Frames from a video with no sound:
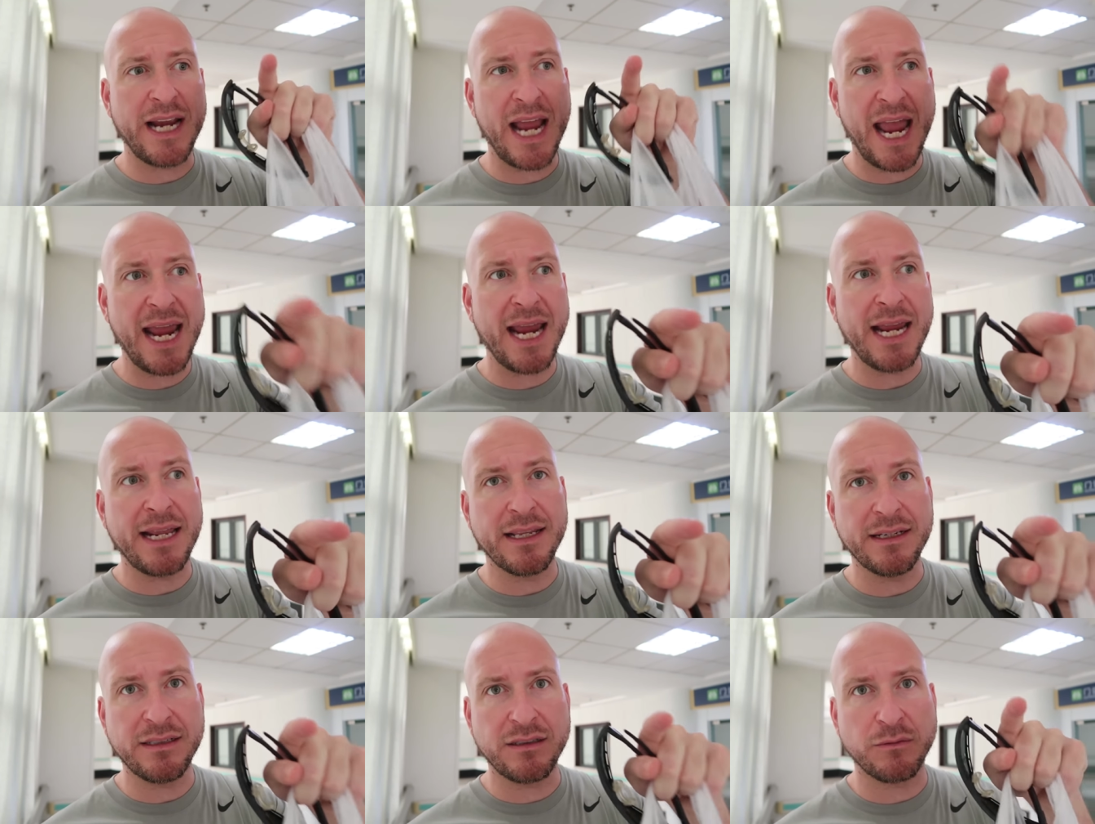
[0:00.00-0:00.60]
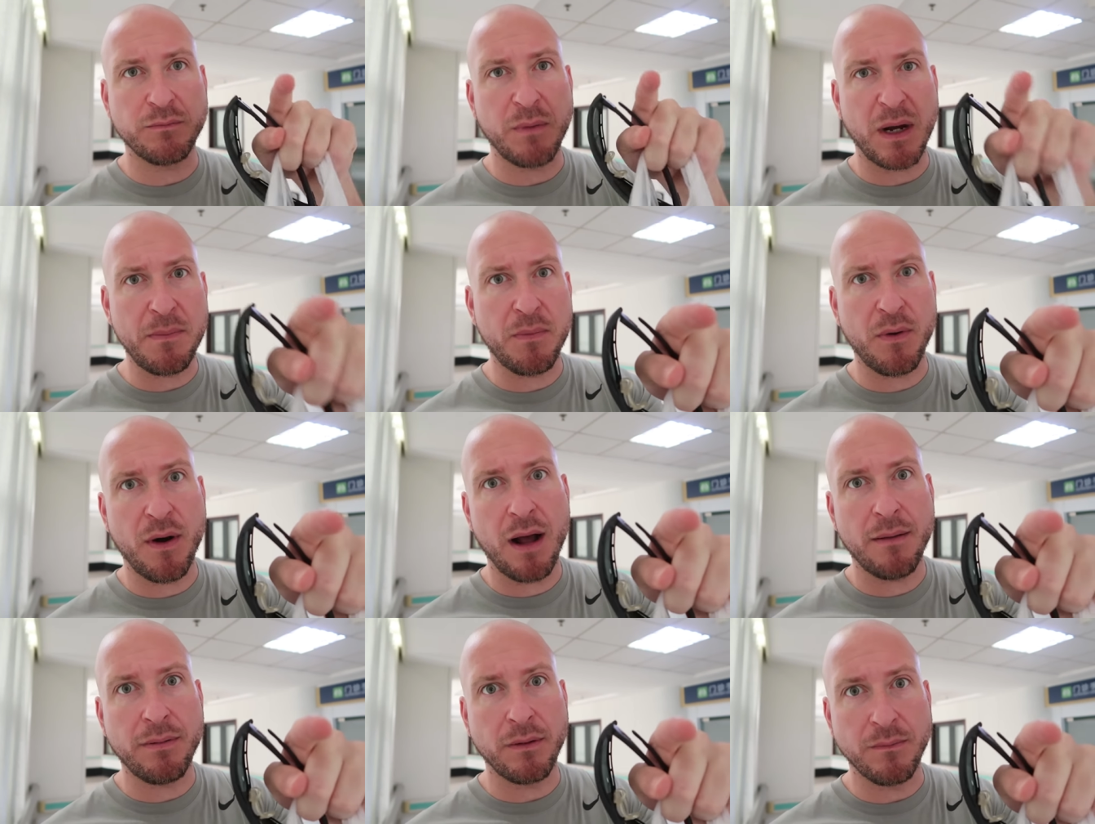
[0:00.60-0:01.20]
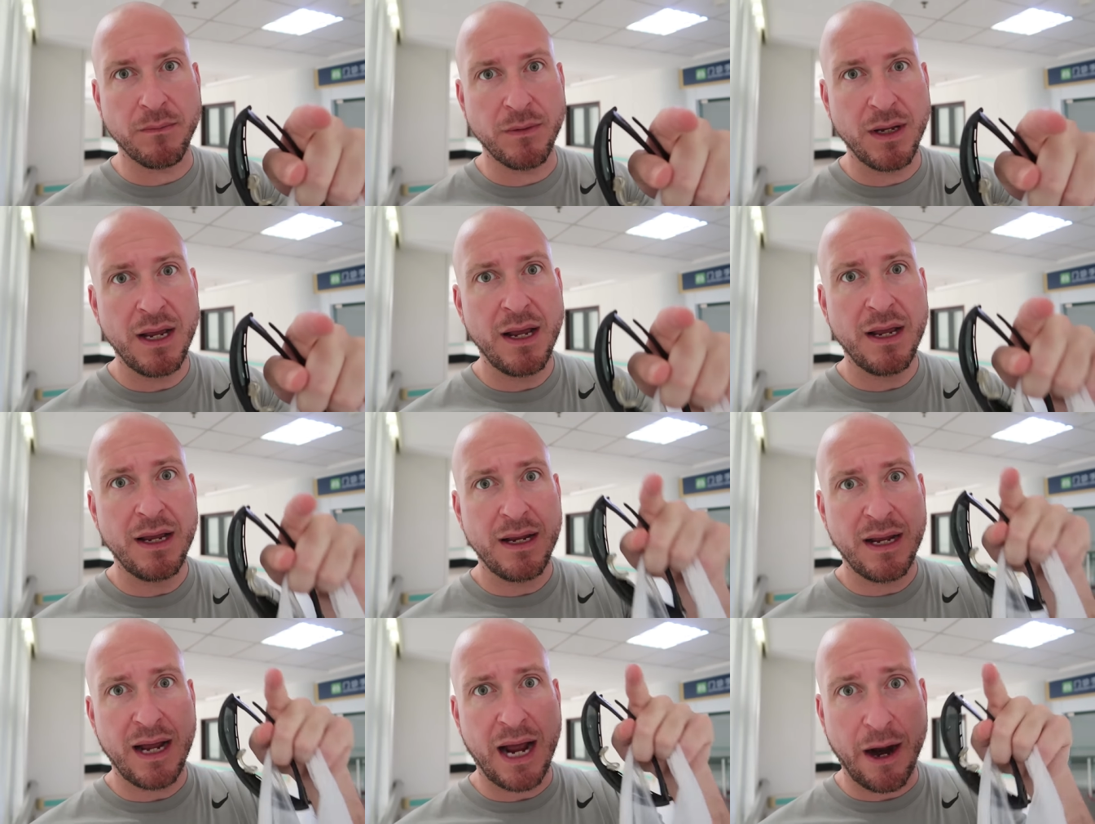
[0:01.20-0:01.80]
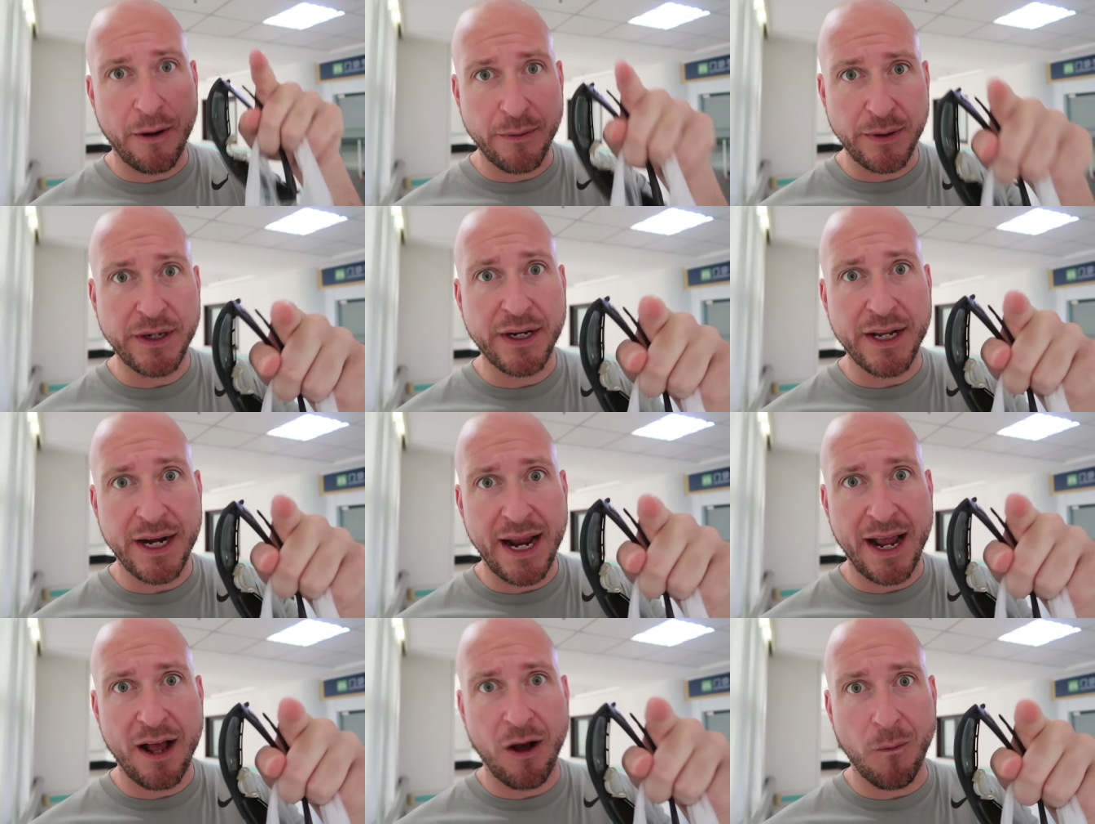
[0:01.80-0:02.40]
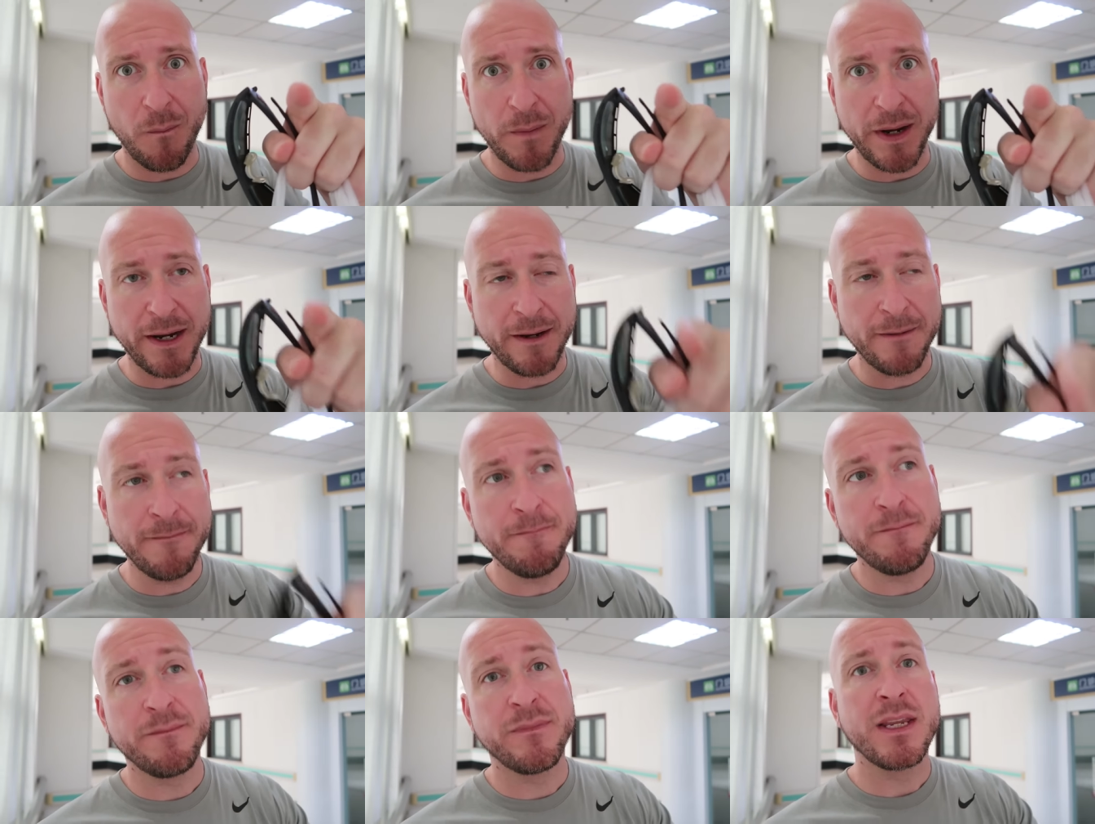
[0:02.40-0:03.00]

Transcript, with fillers: hey, this is my problem. How are you gonna help me?